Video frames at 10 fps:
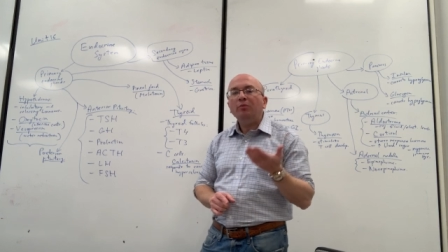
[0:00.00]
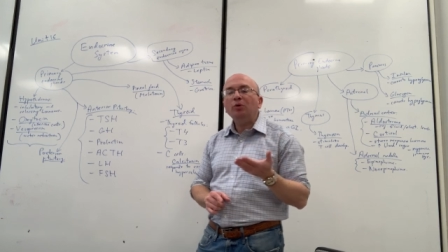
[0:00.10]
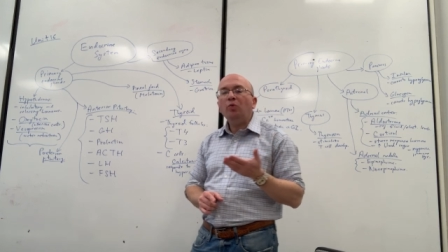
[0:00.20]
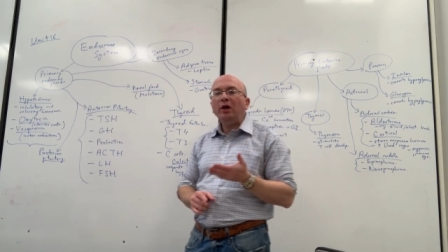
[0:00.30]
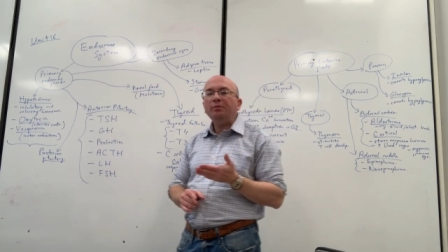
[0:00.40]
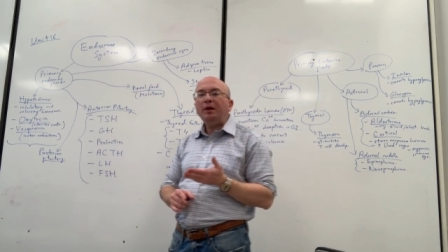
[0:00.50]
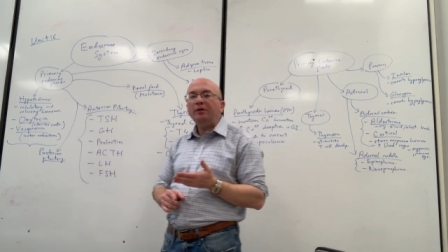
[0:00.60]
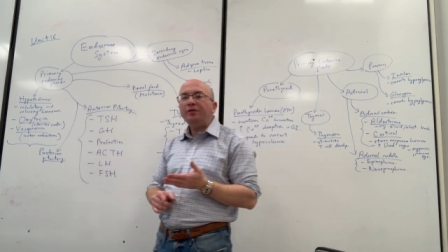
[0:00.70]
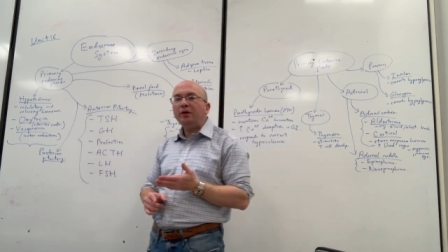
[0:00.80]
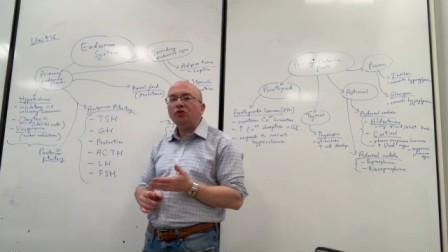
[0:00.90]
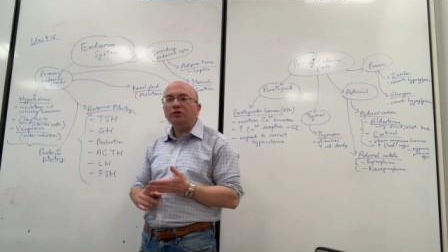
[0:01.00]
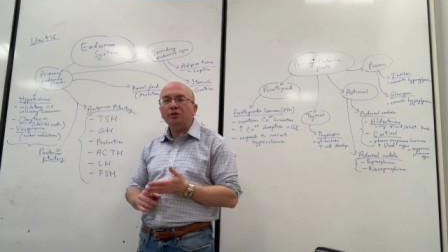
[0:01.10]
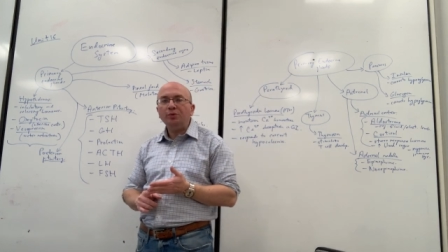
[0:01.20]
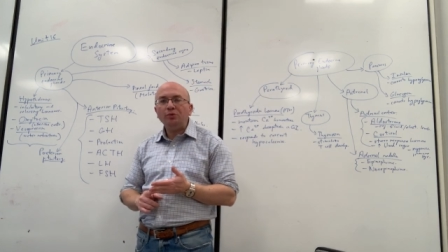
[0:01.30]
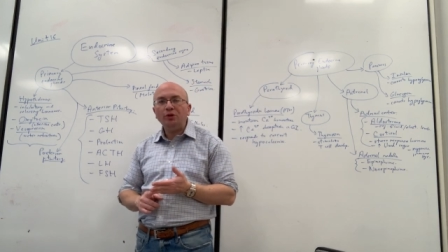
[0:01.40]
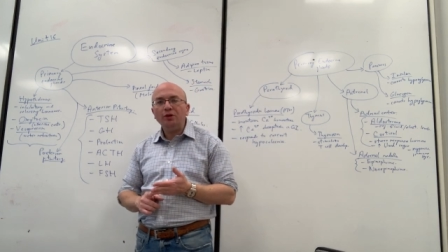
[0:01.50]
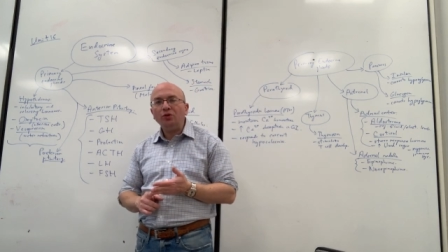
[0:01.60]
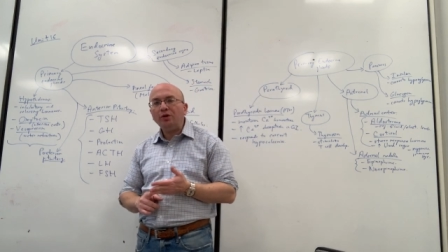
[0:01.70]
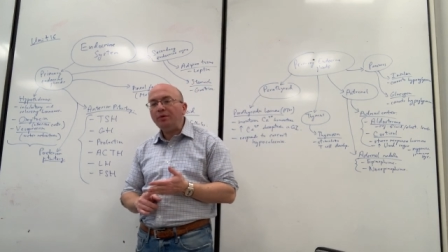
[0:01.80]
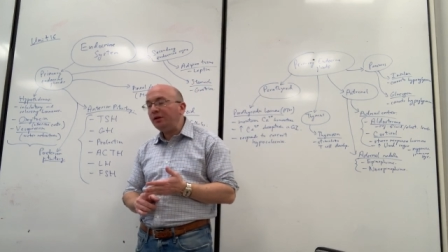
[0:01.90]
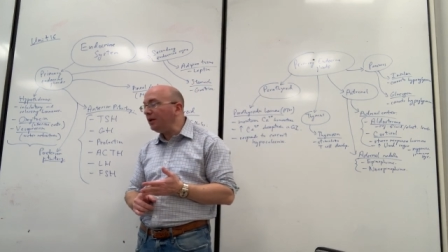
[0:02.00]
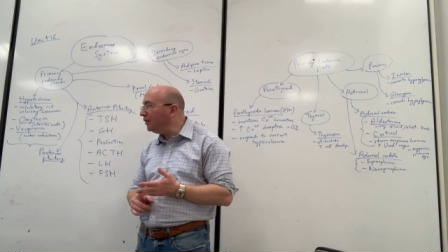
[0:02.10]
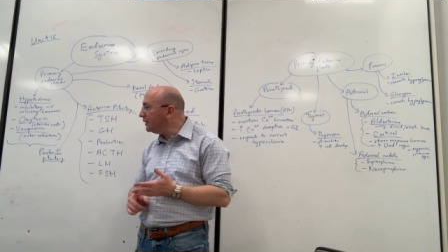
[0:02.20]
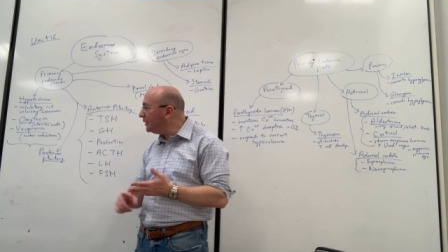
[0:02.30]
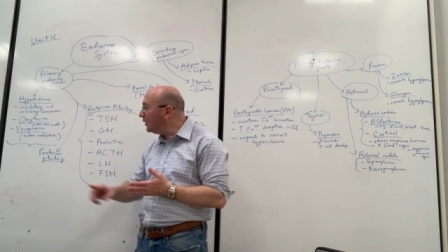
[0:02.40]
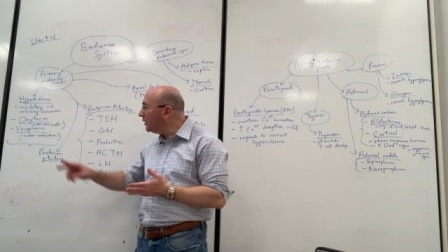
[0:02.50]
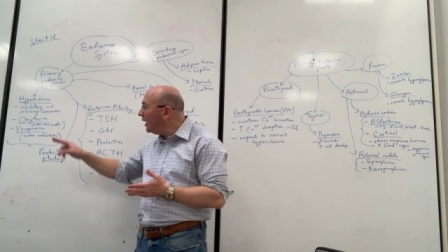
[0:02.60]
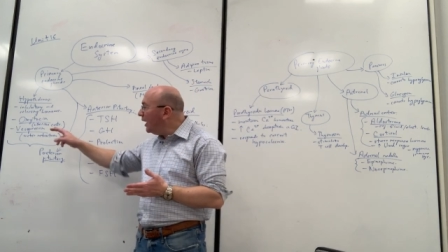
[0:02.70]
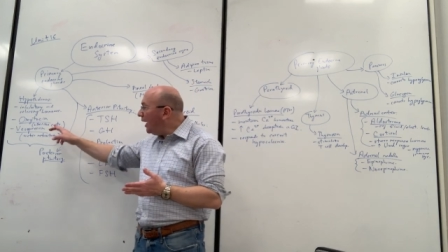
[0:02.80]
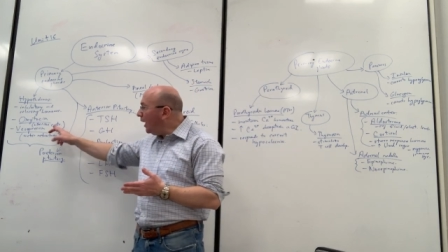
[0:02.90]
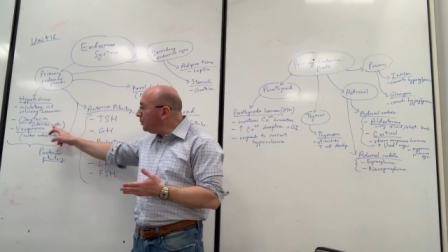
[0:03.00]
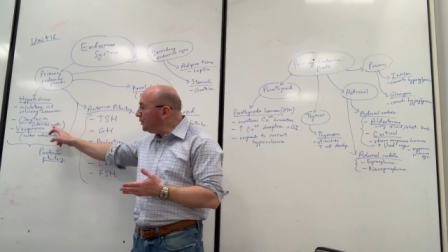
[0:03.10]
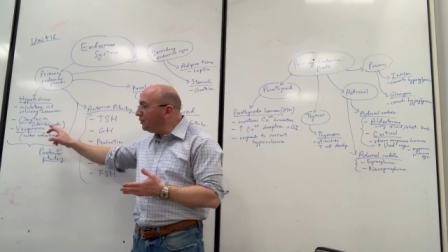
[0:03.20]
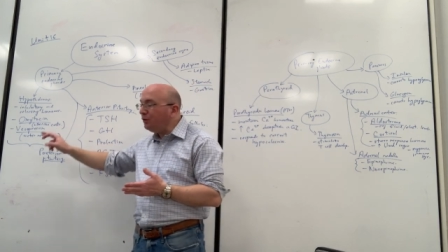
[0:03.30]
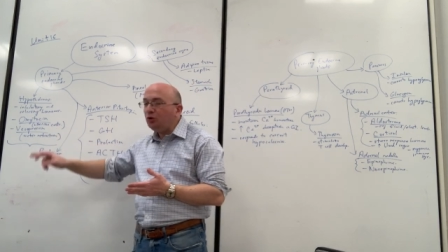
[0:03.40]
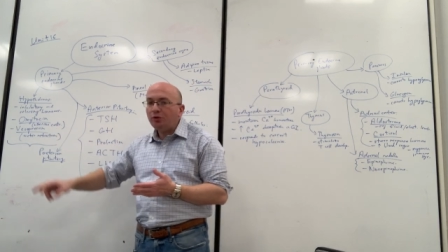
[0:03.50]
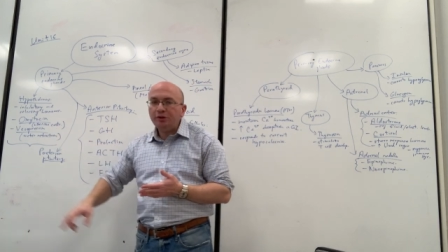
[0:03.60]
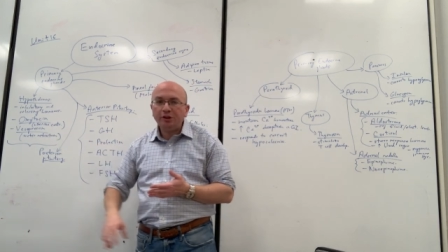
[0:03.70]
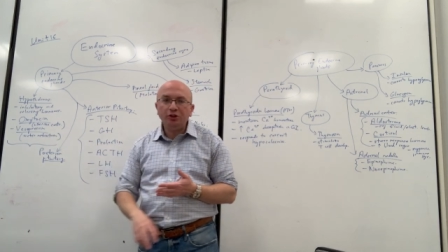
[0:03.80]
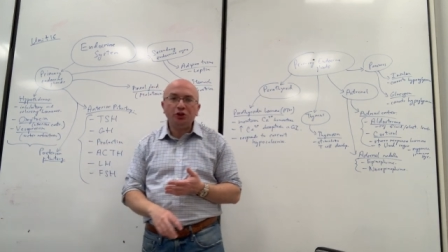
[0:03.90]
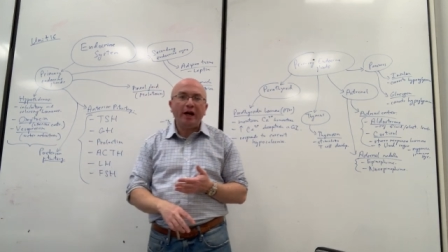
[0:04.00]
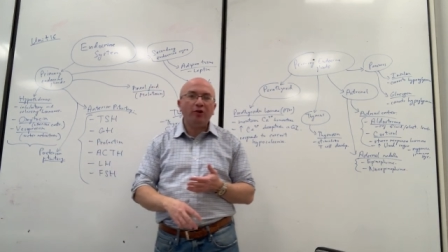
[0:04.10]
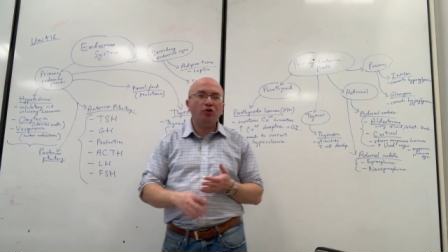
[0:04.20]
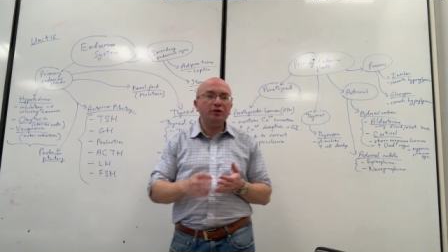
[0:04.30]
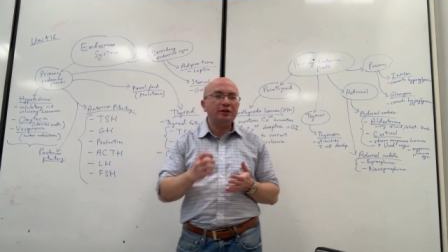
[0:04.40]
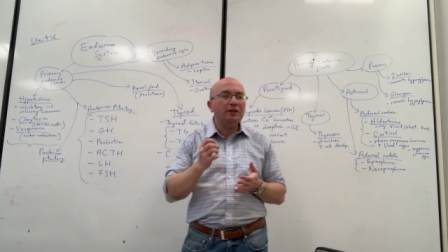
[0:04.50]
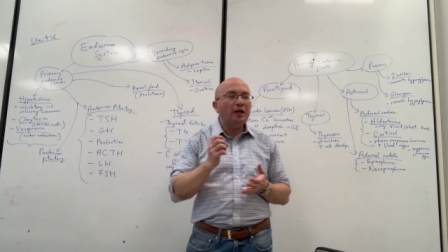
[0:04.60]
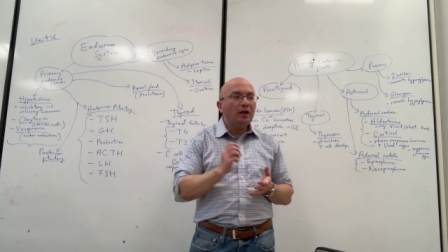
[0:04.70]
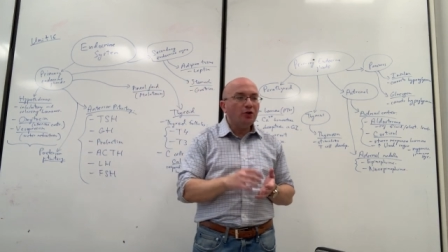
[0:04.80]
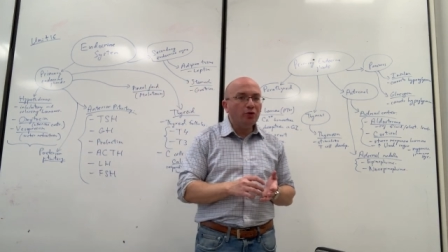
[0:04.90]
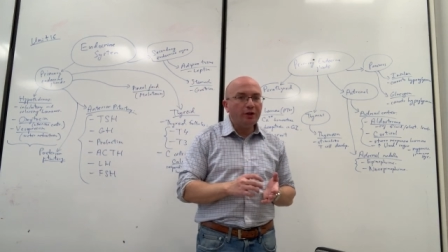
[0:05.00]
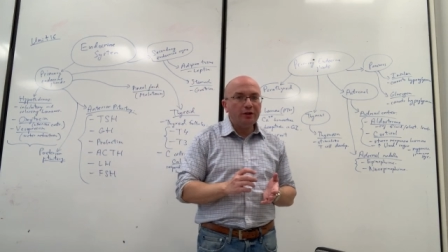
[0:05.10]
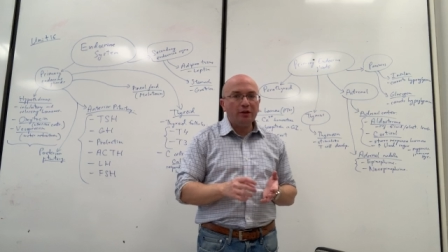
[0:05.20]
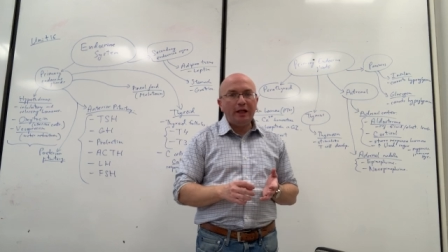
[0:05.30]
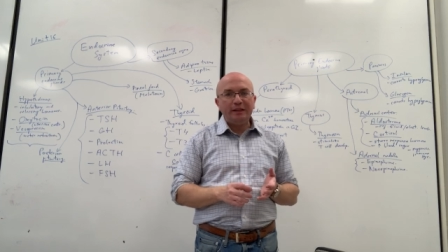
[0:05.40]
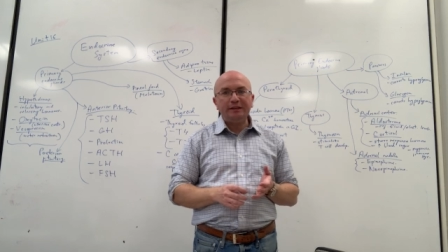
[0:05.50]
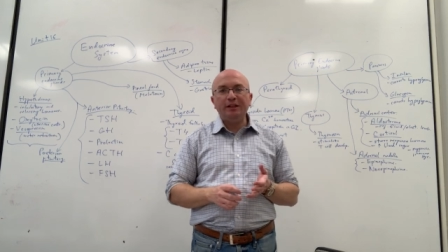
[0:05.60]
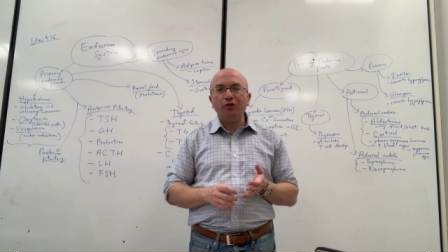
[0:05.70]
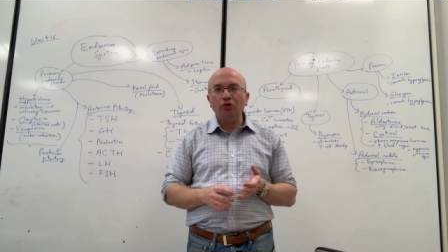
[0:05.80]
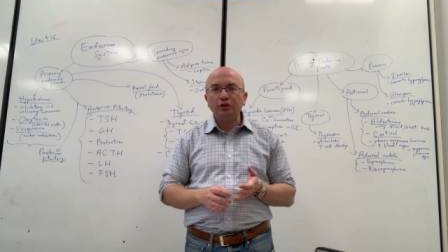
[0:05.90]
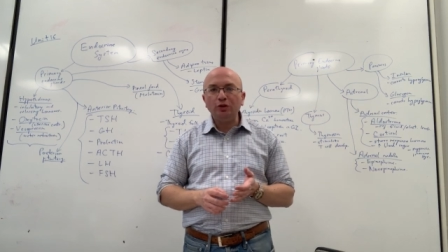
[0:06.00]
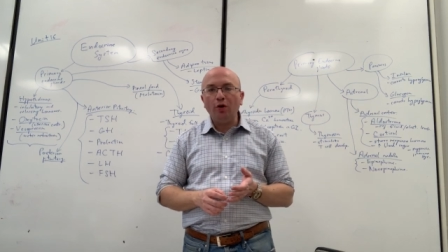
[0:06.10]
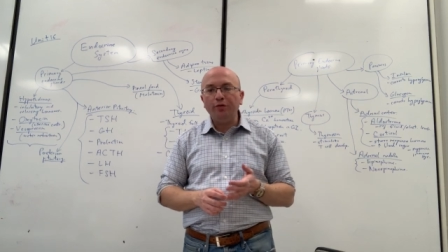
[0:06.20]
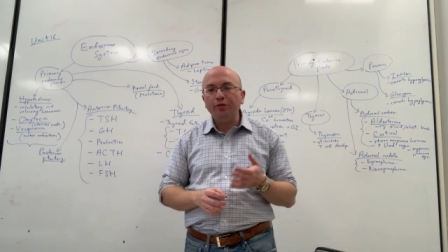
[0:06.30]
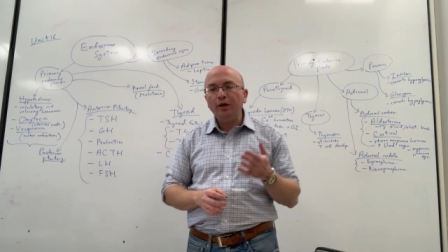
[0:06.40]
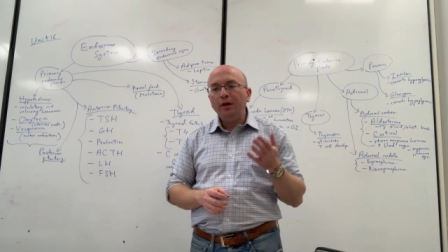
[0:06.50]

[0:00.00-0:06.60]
But one main function that we want to talk about here is that it helps with uterine contractions during the last stages of